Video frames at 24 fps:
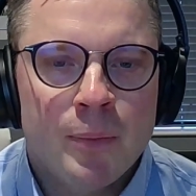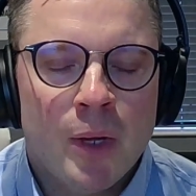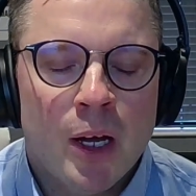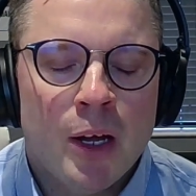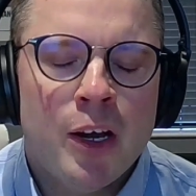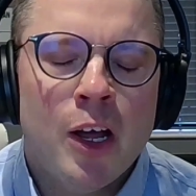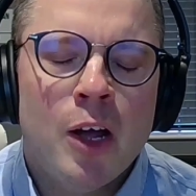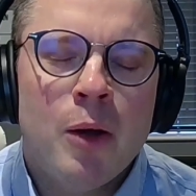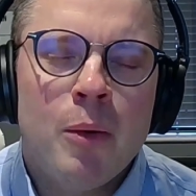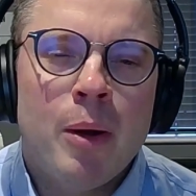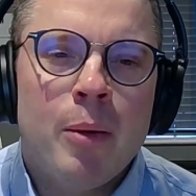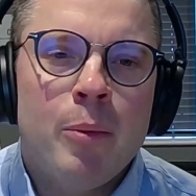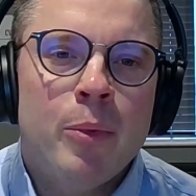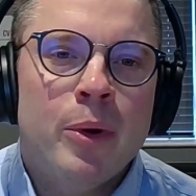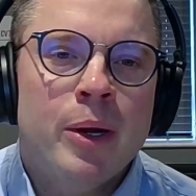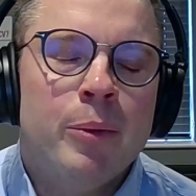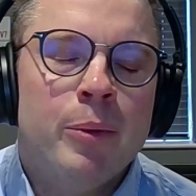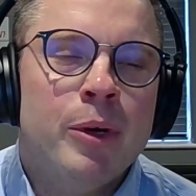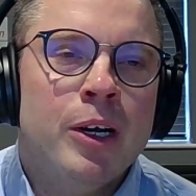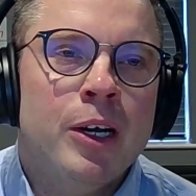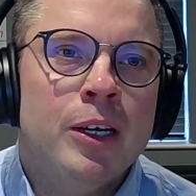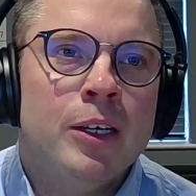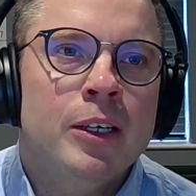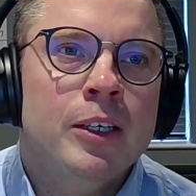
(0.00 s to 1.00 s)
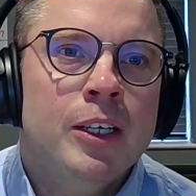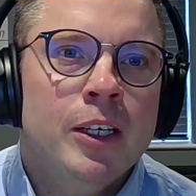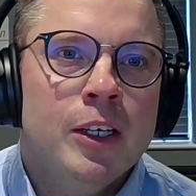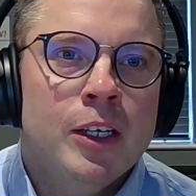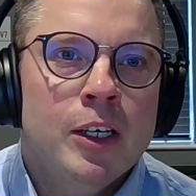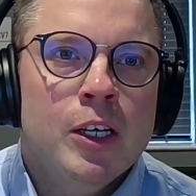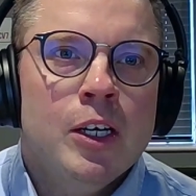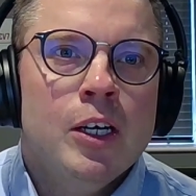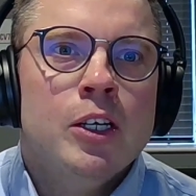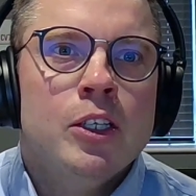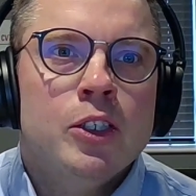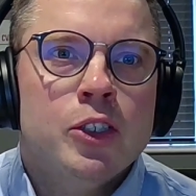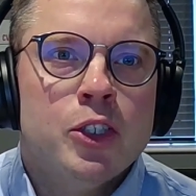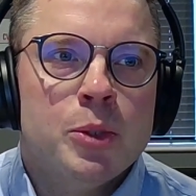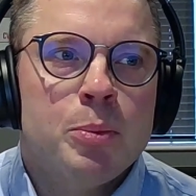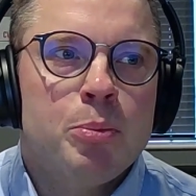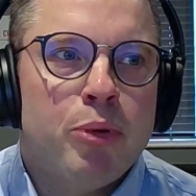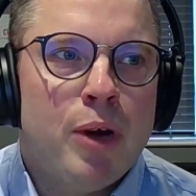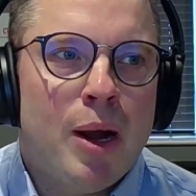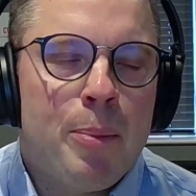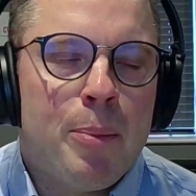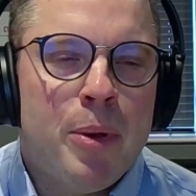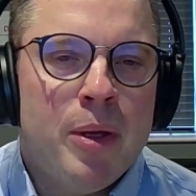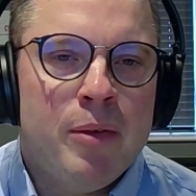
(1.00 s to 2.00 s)
I know when we were just
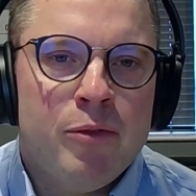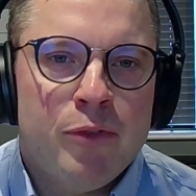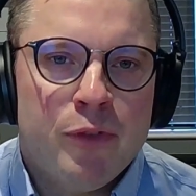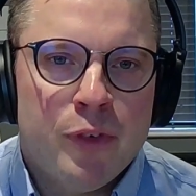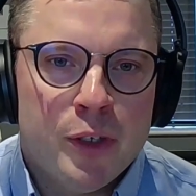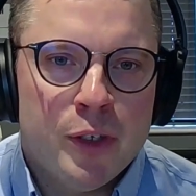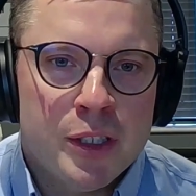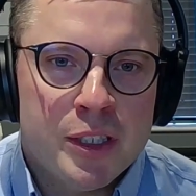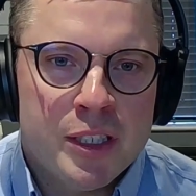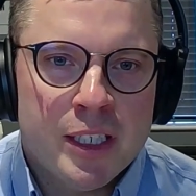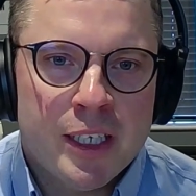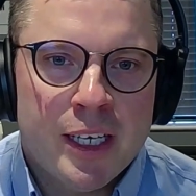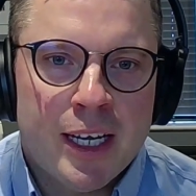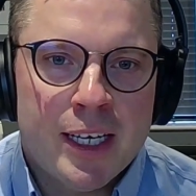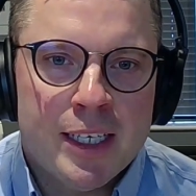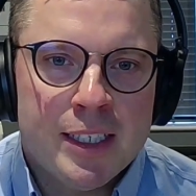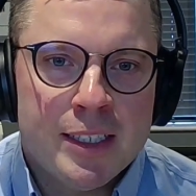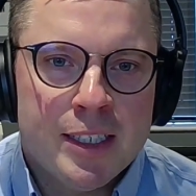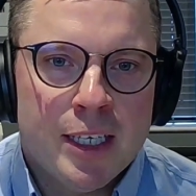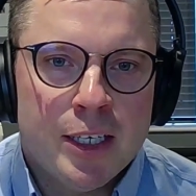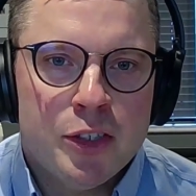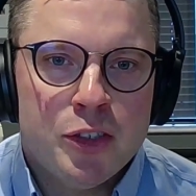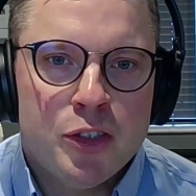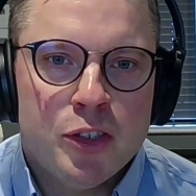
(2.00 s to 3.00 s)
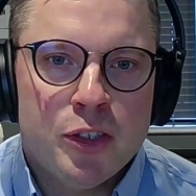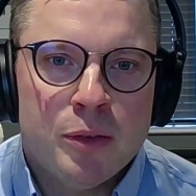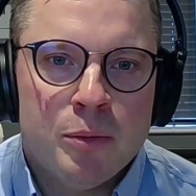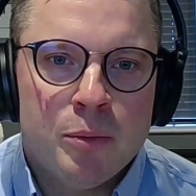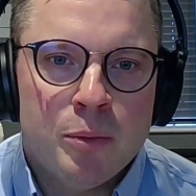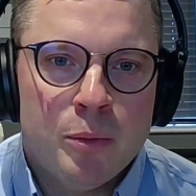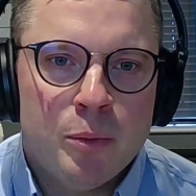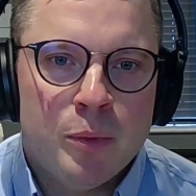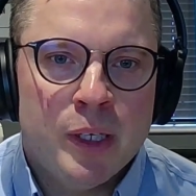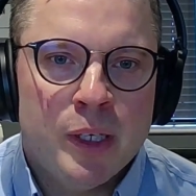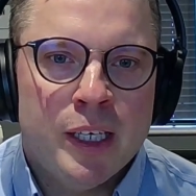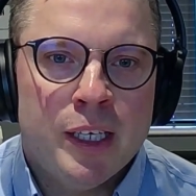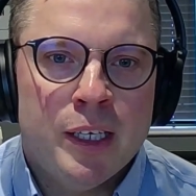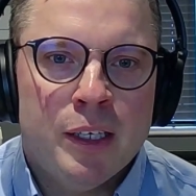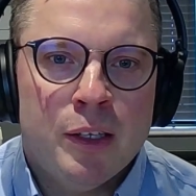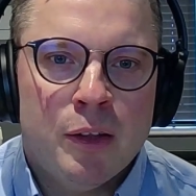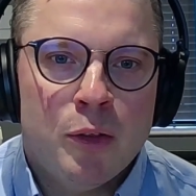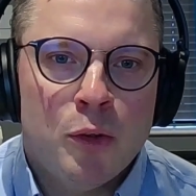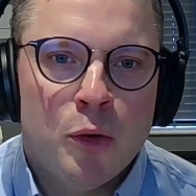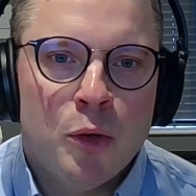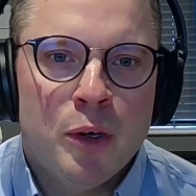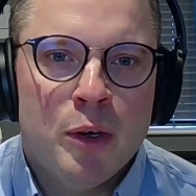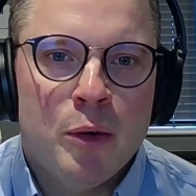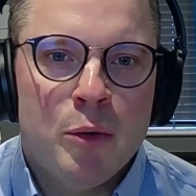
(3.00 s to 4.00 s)
prepping for today's session, we
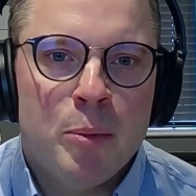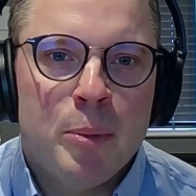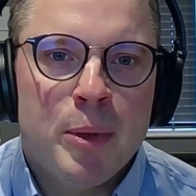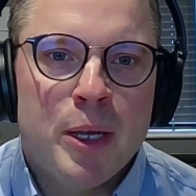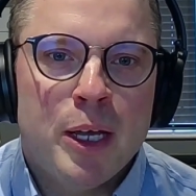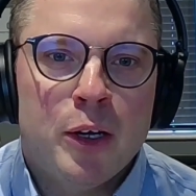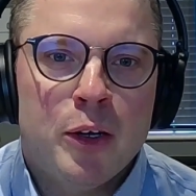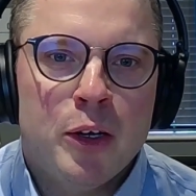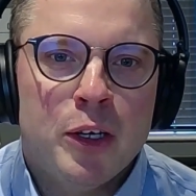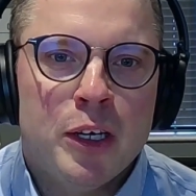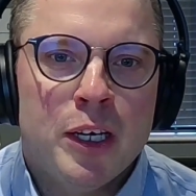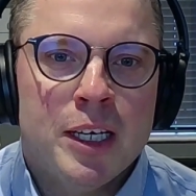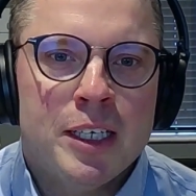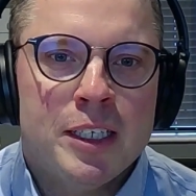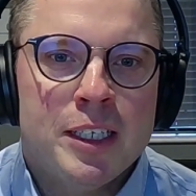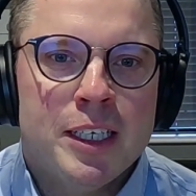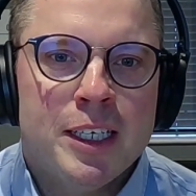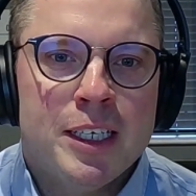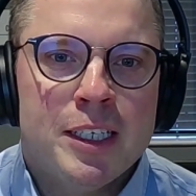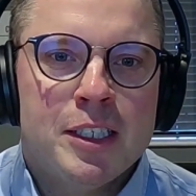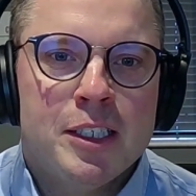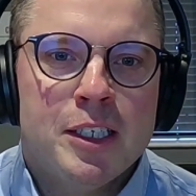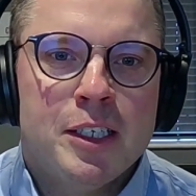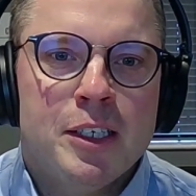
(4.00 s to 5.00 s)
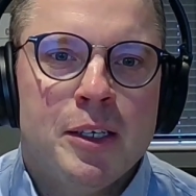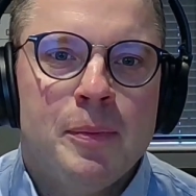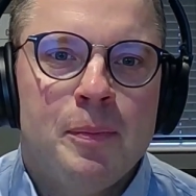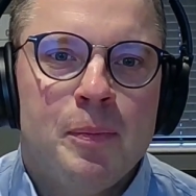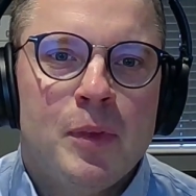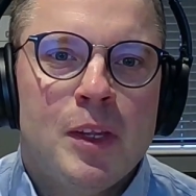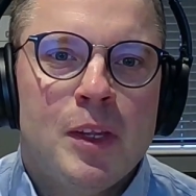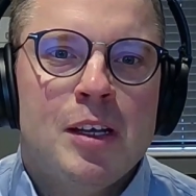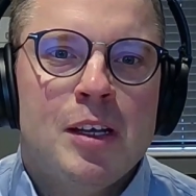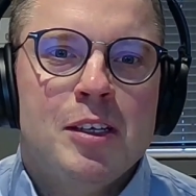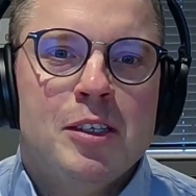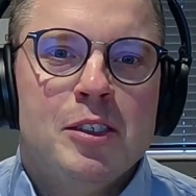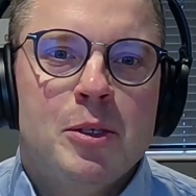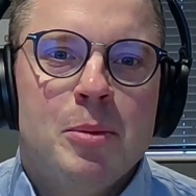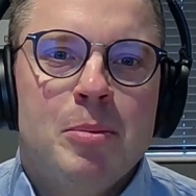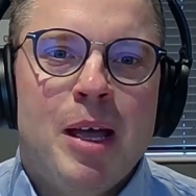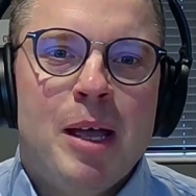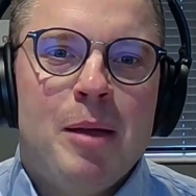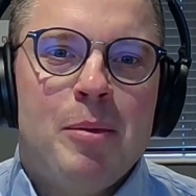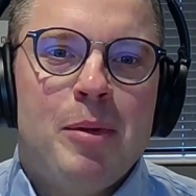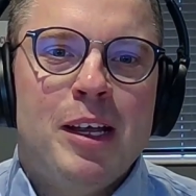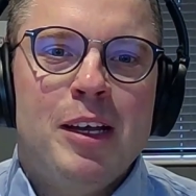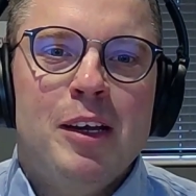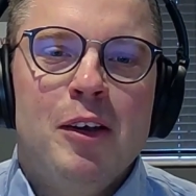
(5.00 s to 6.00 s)
thought it would be a good idea to
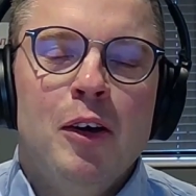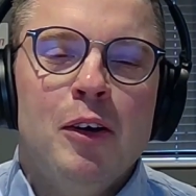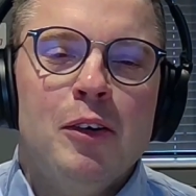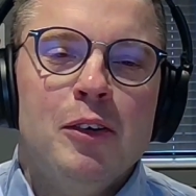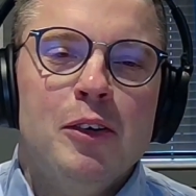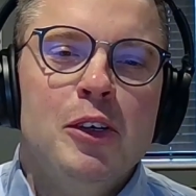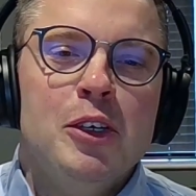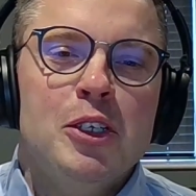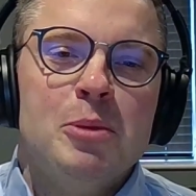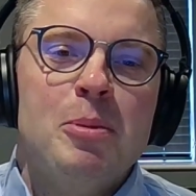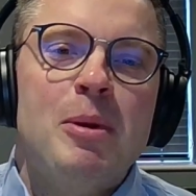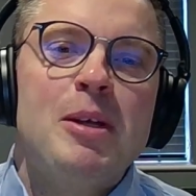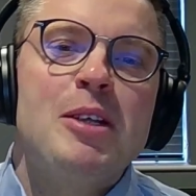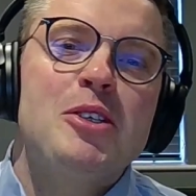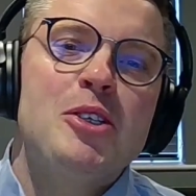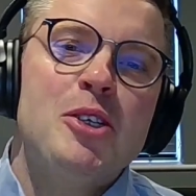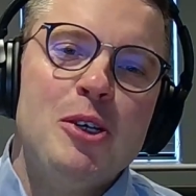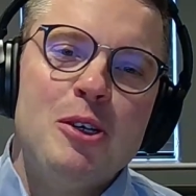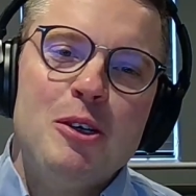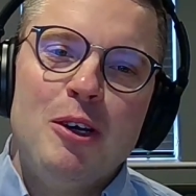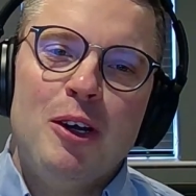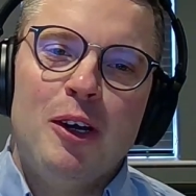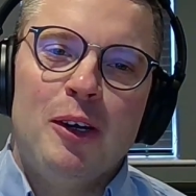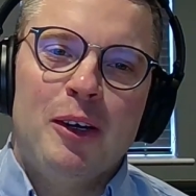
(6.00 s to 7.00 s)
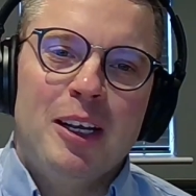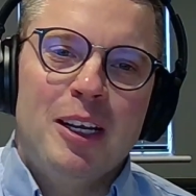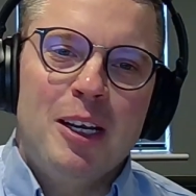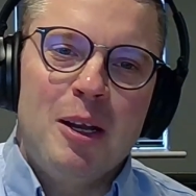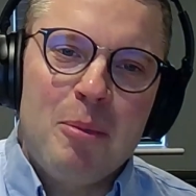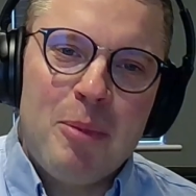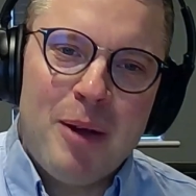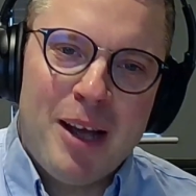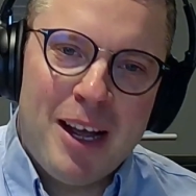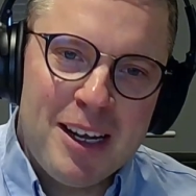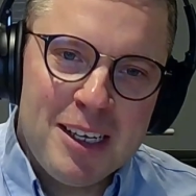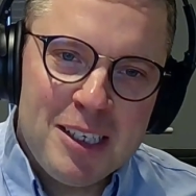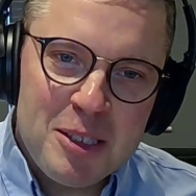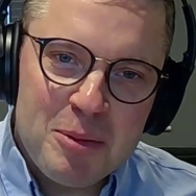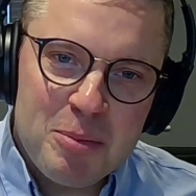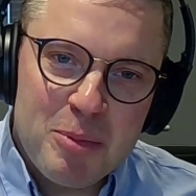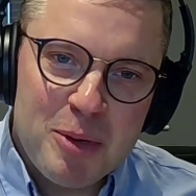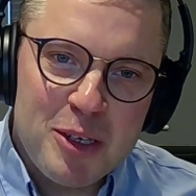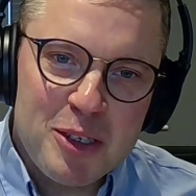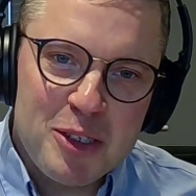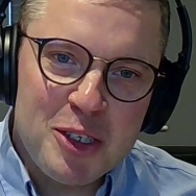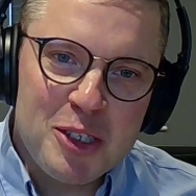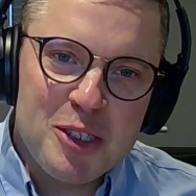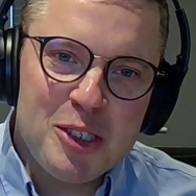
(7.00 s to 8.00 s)
maybe not spend too long in the past,
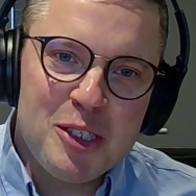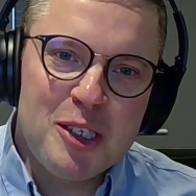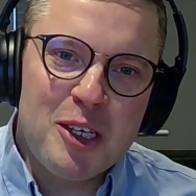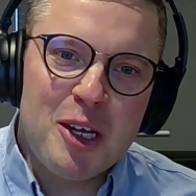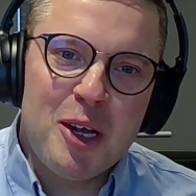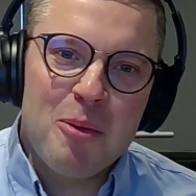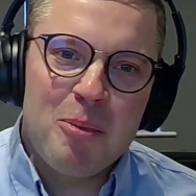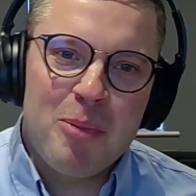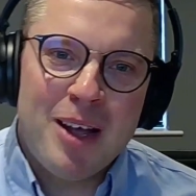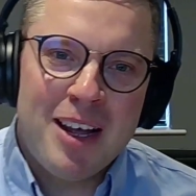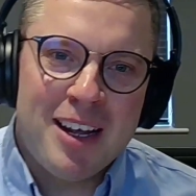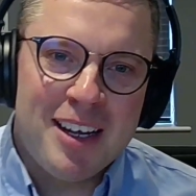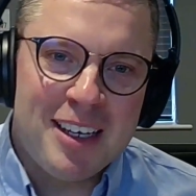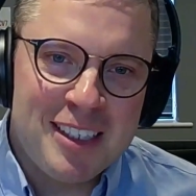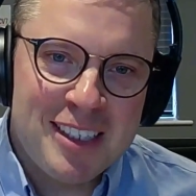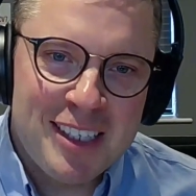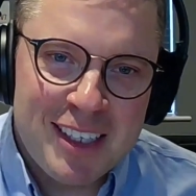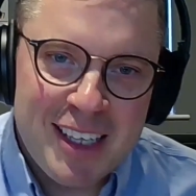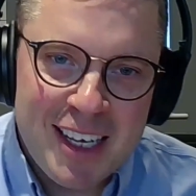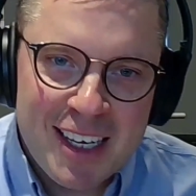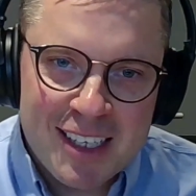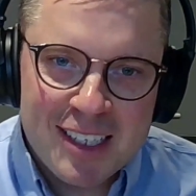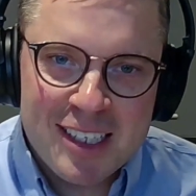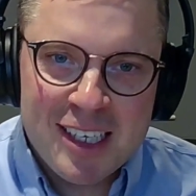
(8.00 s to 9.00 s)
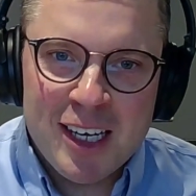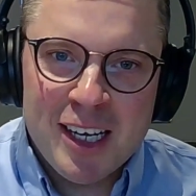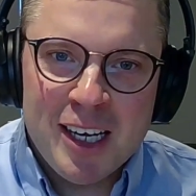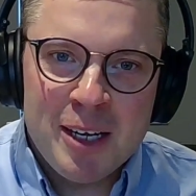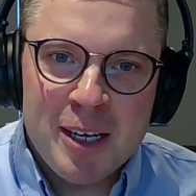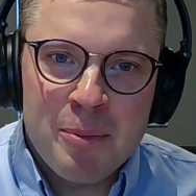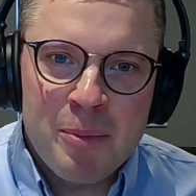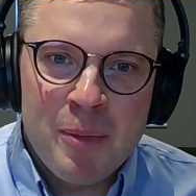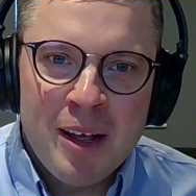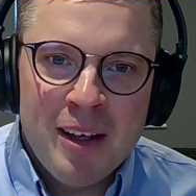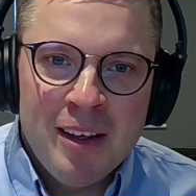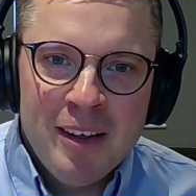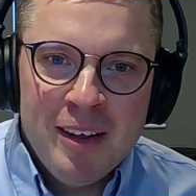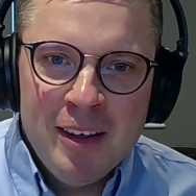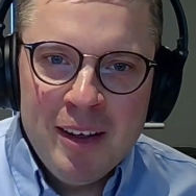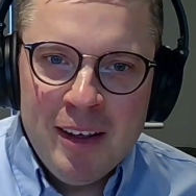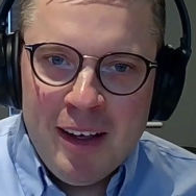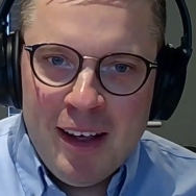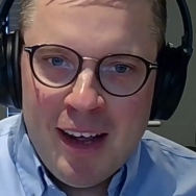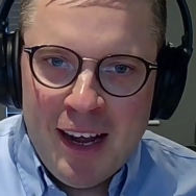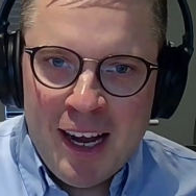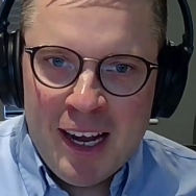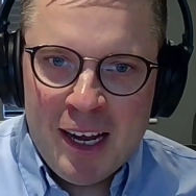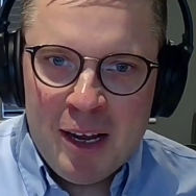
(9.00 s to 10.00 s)
but just to go back to that time
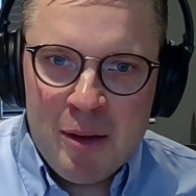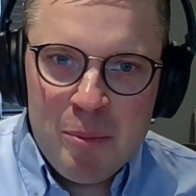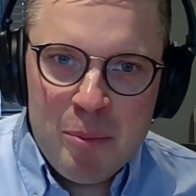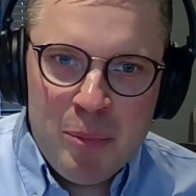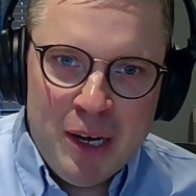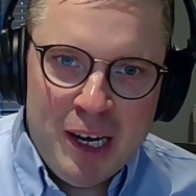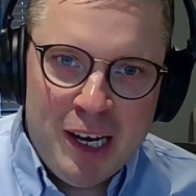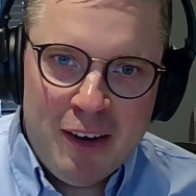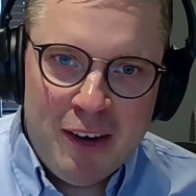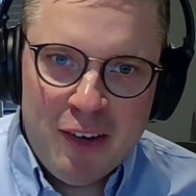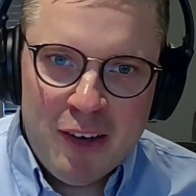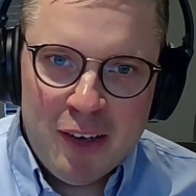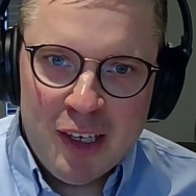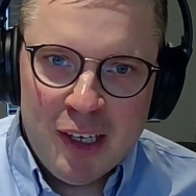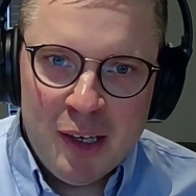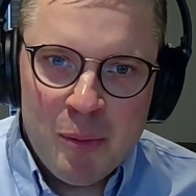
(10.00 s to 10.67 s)
at Imperial.